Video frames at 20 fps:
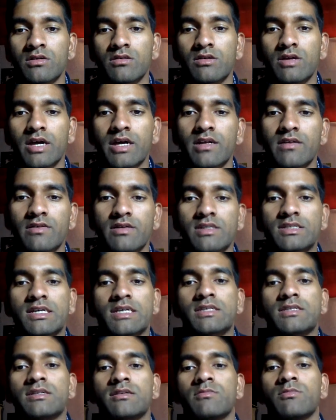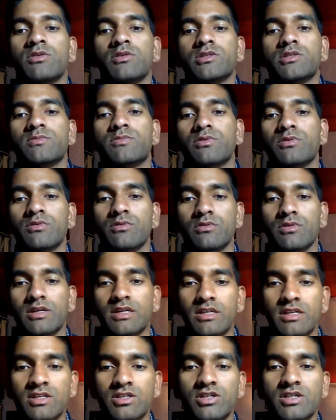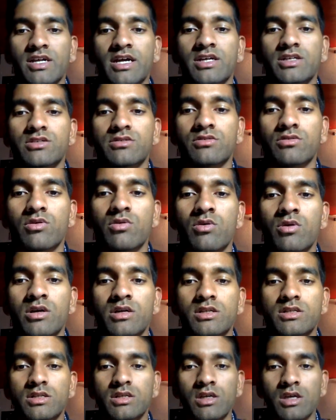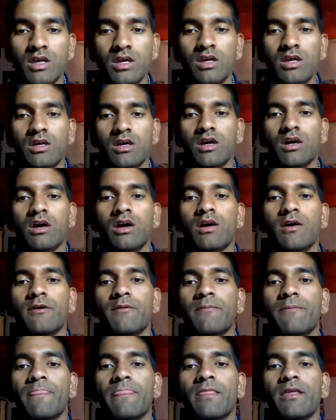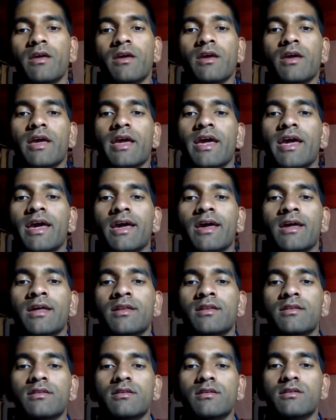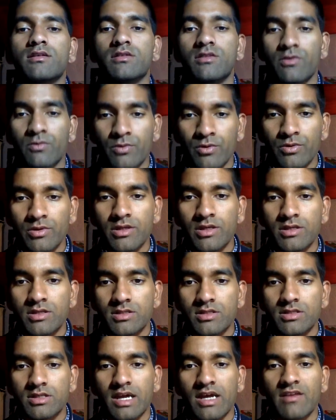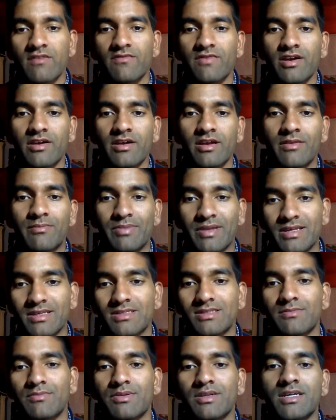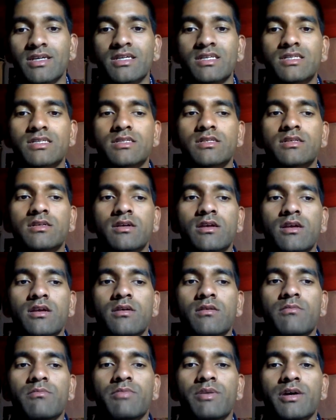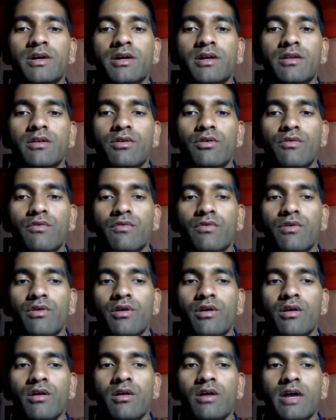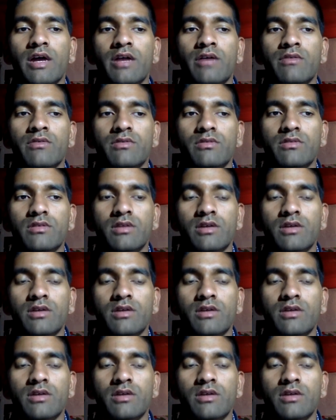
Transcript: kind of contested in multiple in international courts, um, and the rulings kind of varied place to place. But overall, I don't.